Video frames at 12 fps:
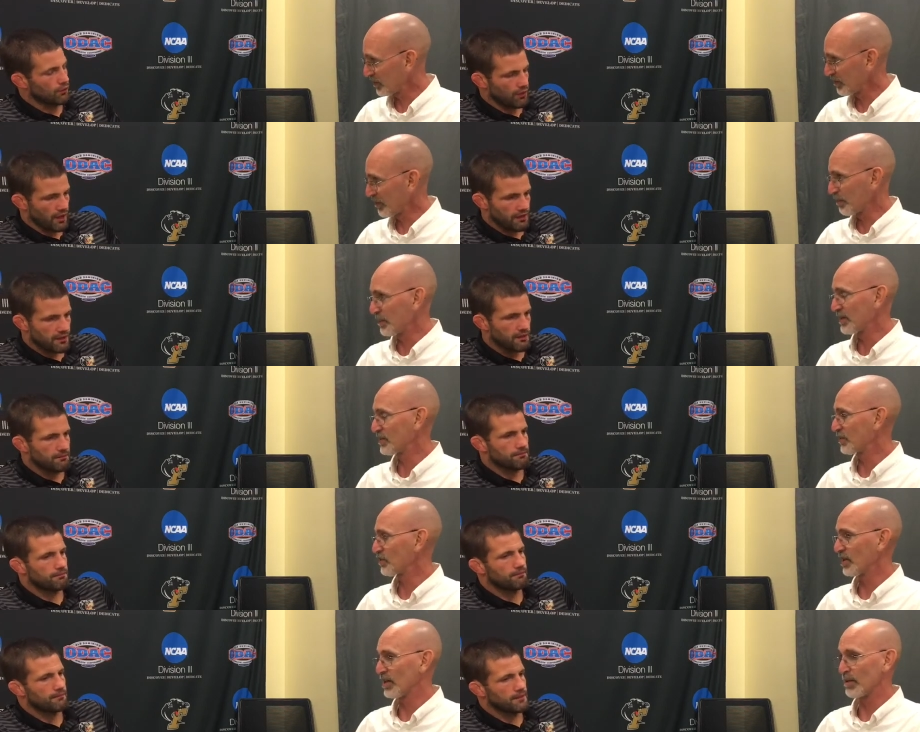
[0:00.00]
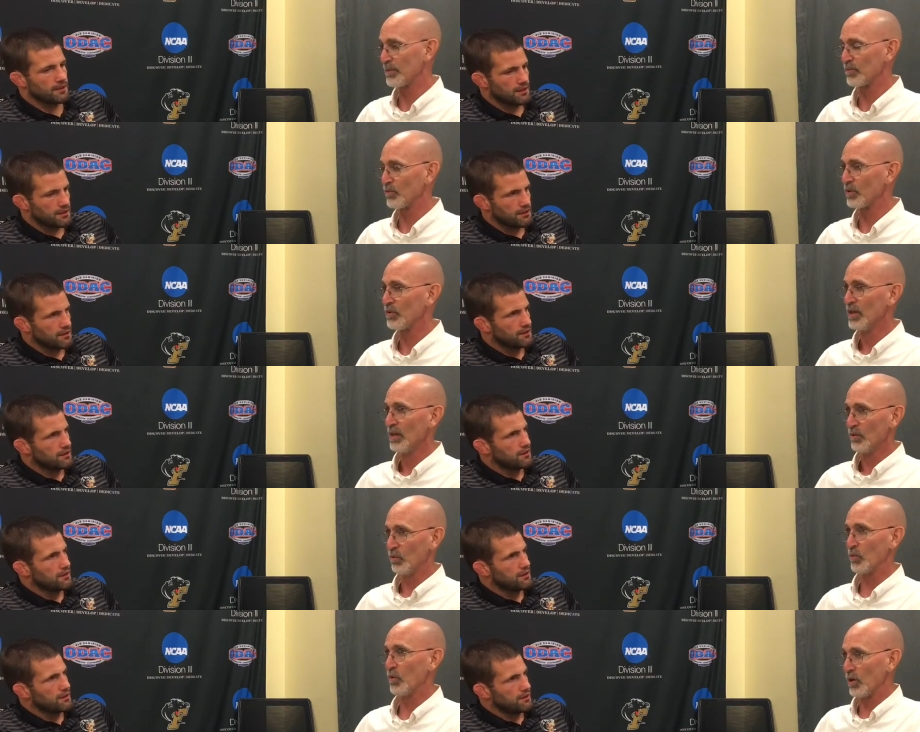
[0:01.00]
Speaker 1: Center right. did an amazing yep. job. And we,
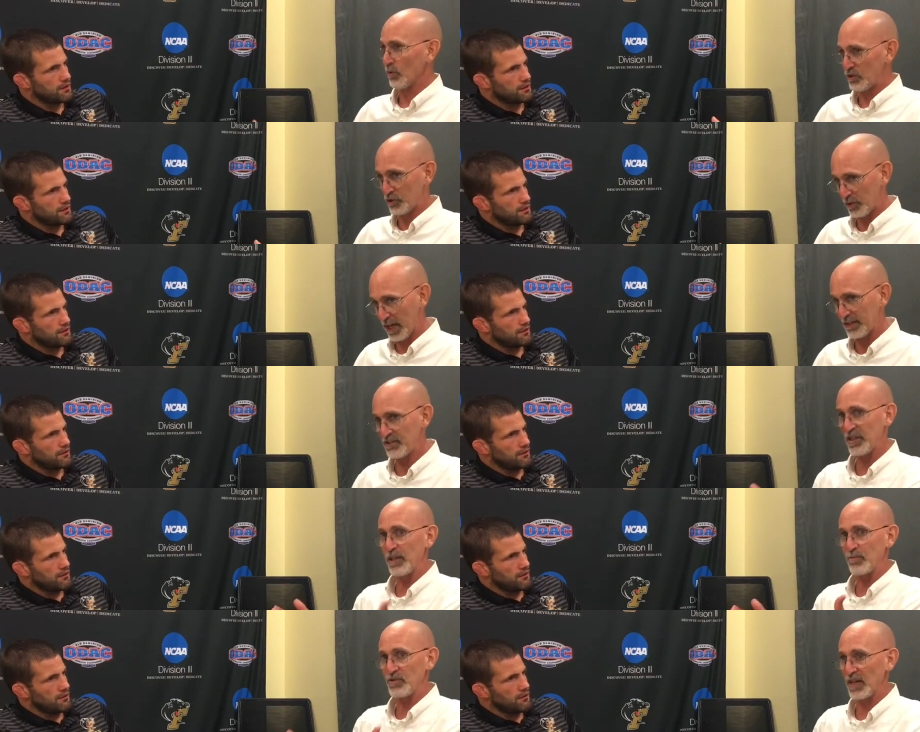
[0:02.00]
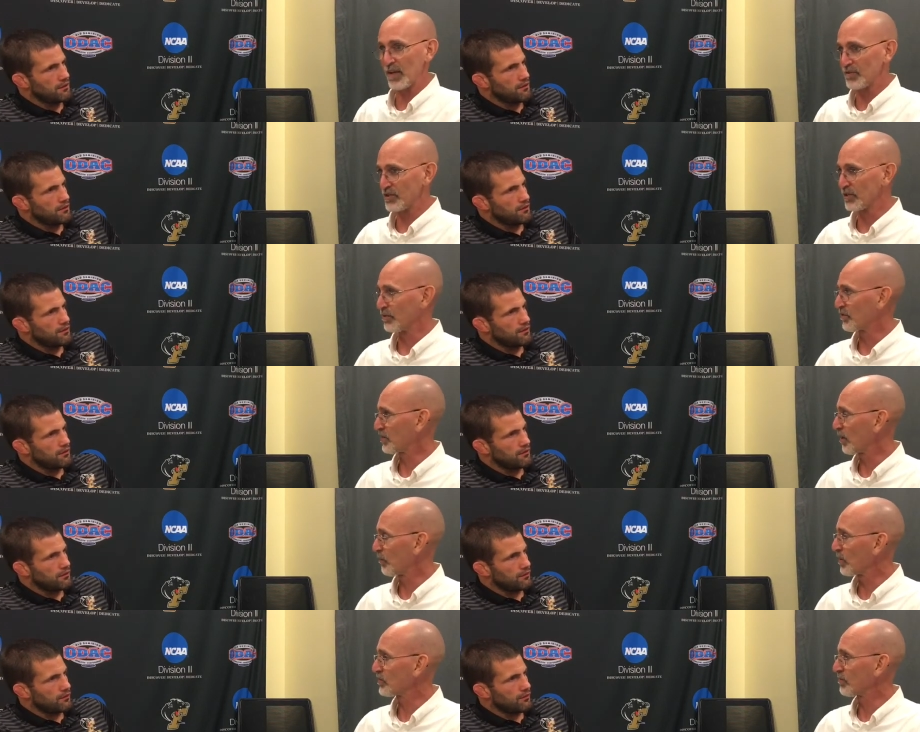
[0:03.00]
we want to attract teams down to
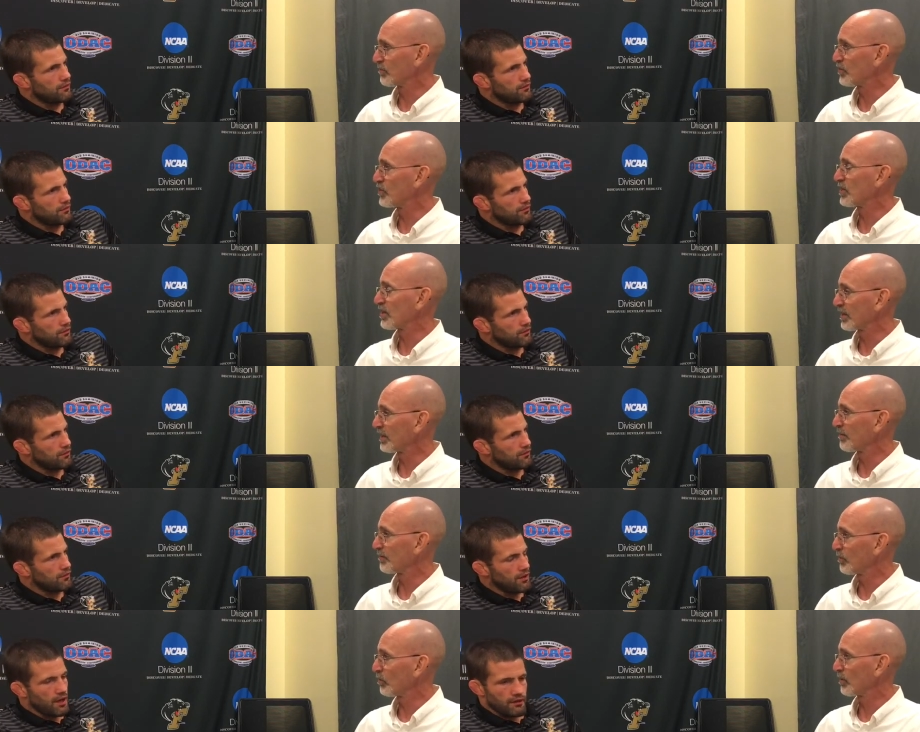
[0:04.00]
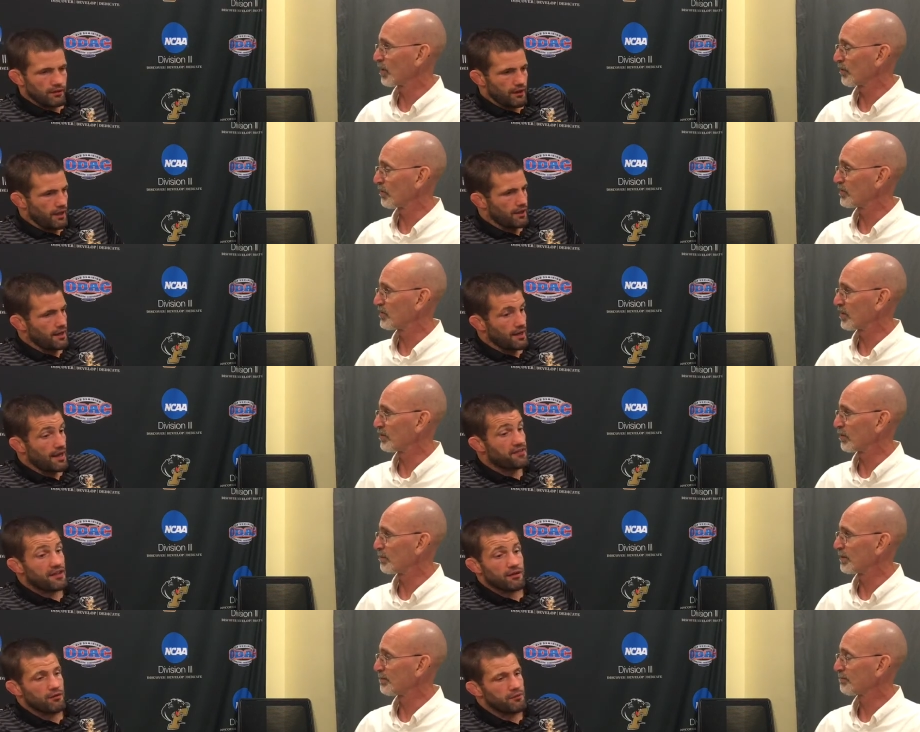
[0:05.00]
Southwestern Virginia again for. Uh, another yeah, season. and I
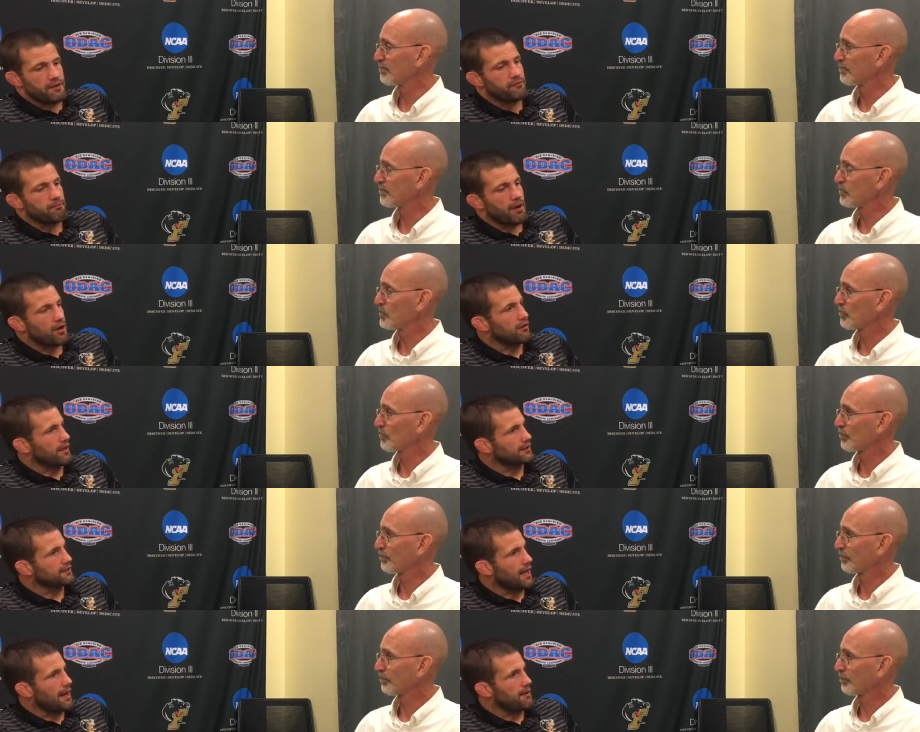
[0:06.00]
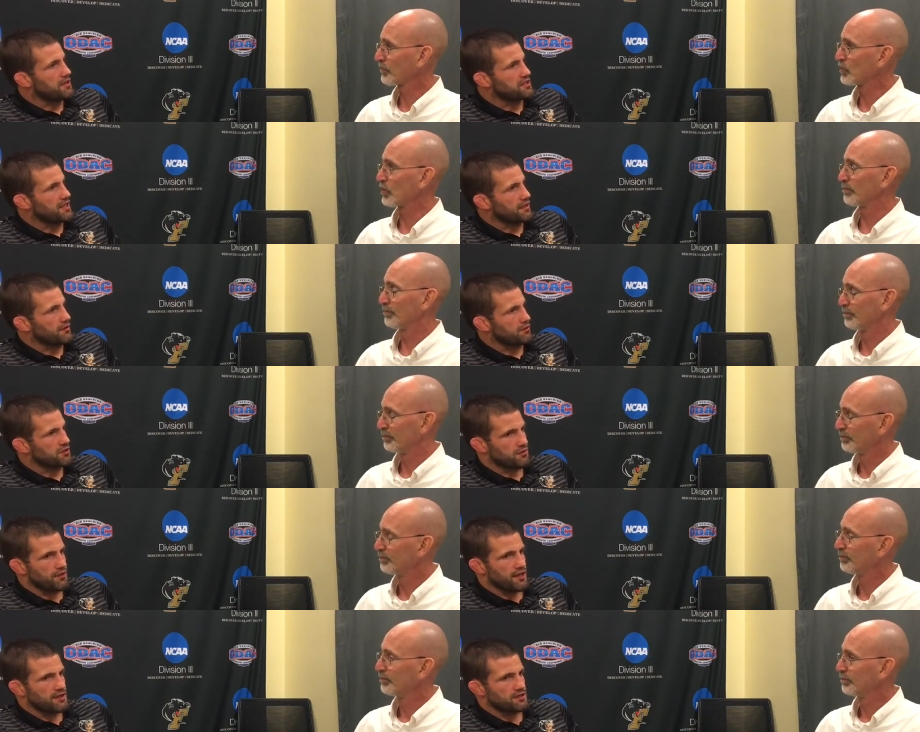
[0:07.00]
think
Speaker 2: it'll be even better next time. I just sure. think there was
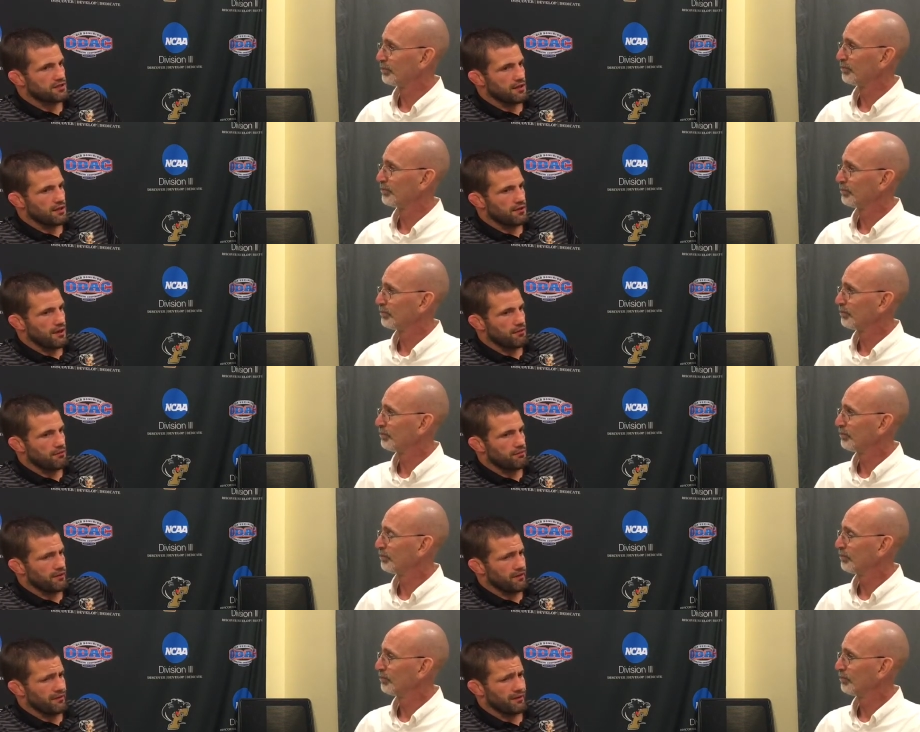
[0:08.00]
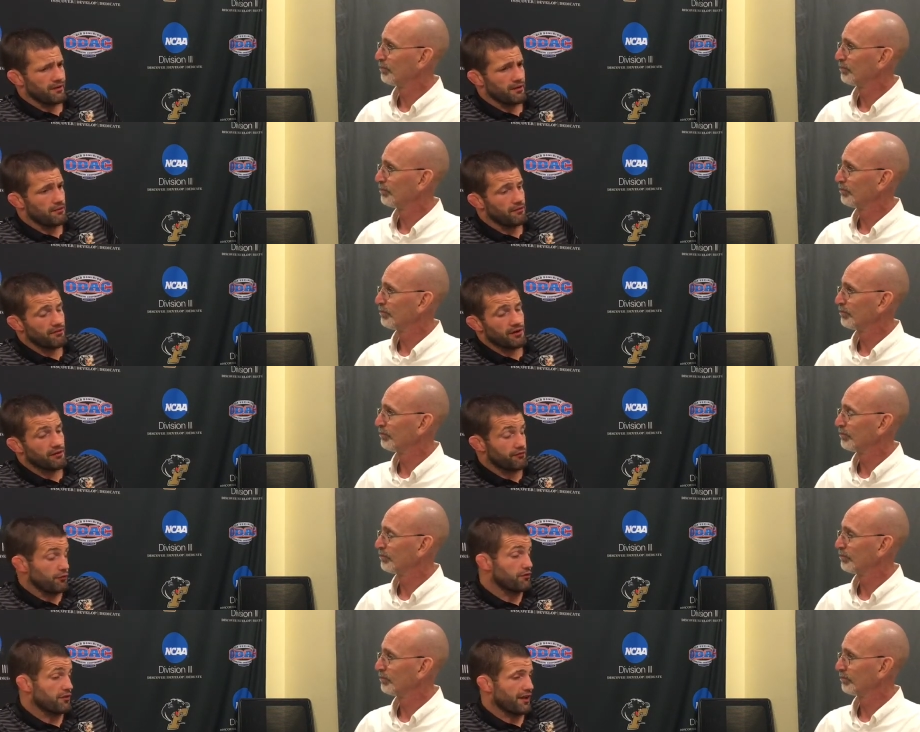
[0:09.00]
things that, that very
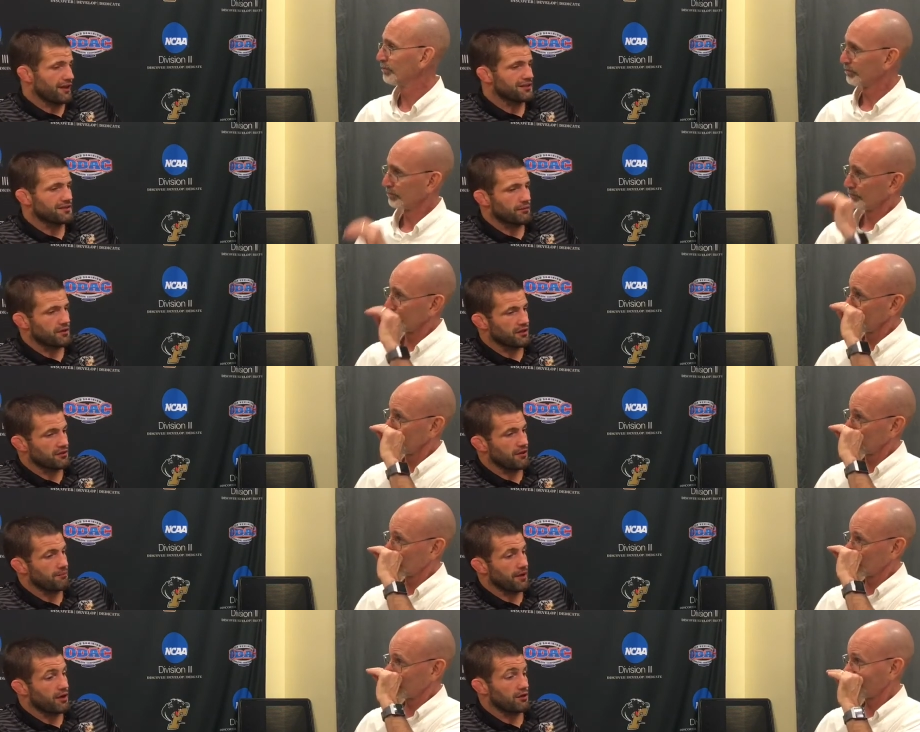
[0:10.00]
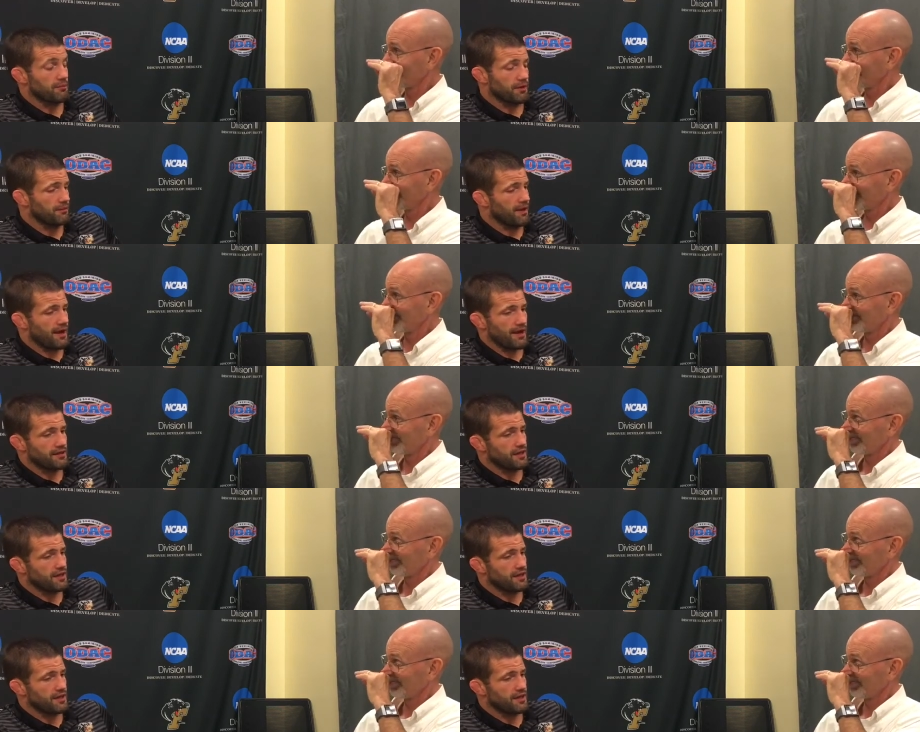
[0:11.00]
few things that we could have done better, but man,